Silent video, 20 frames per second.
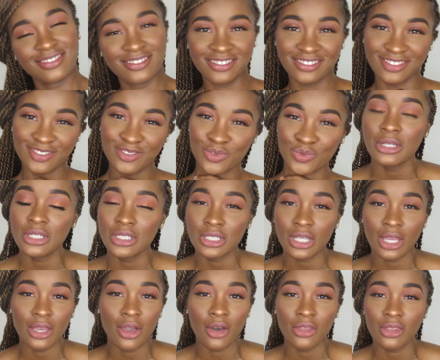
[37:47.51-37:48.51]
I
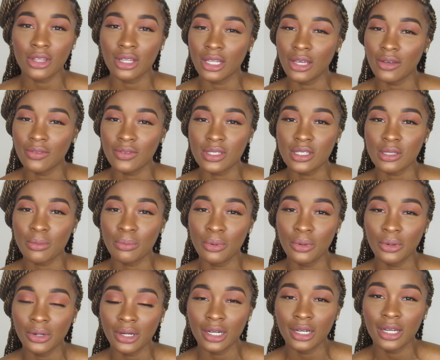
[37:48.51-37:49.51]
appreciate all the love and
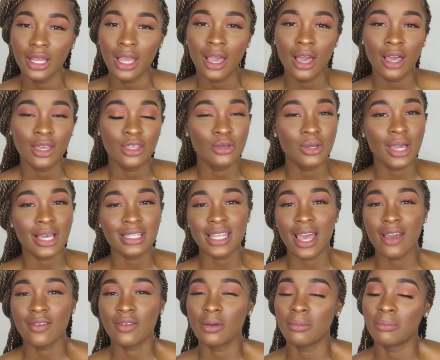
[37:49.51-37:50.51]
support. You guys
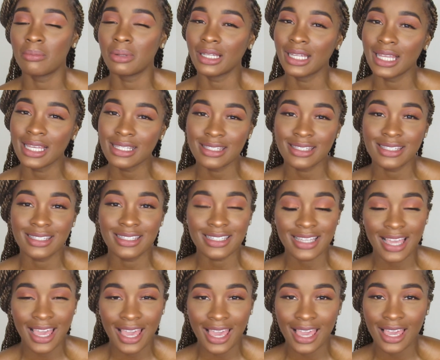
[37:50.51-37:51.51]
have a blessed
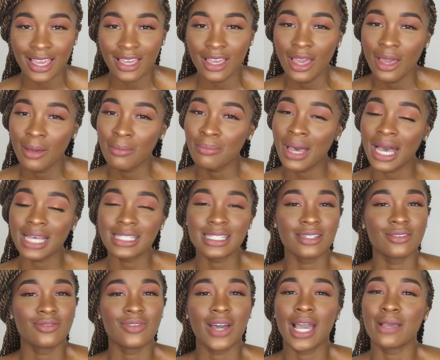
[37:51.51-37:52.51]
day.
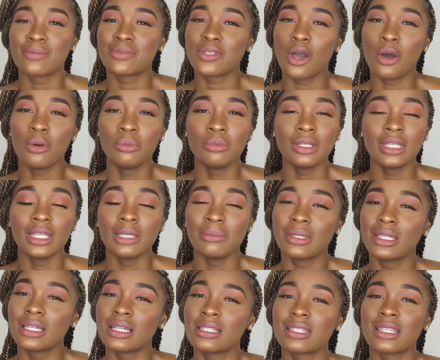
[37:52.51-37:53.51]
Positive vibes only,
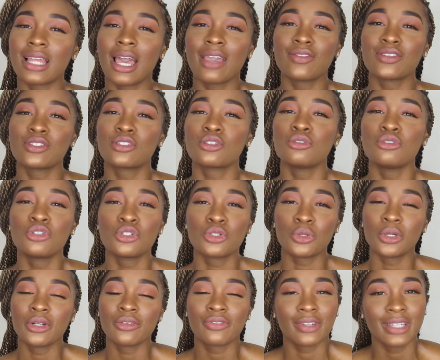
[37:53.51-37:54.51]
because life is too
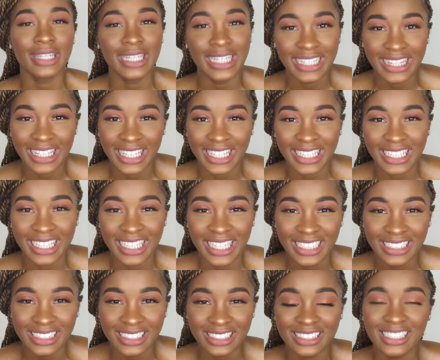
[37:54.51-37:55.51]
short for anything
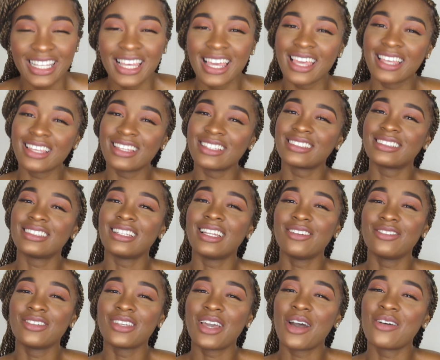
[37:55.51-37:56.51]
less.
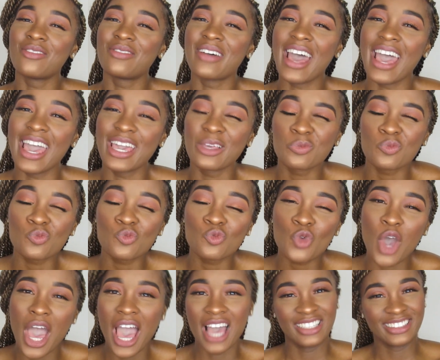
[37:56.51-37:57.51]
Love y'all. Bye.
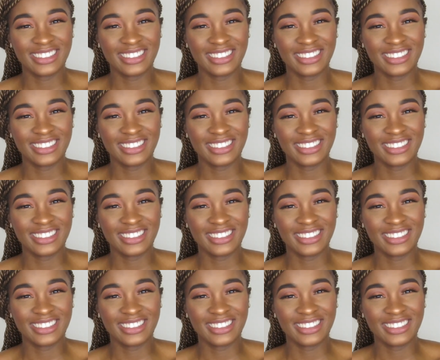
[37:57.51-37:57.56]
Mwah.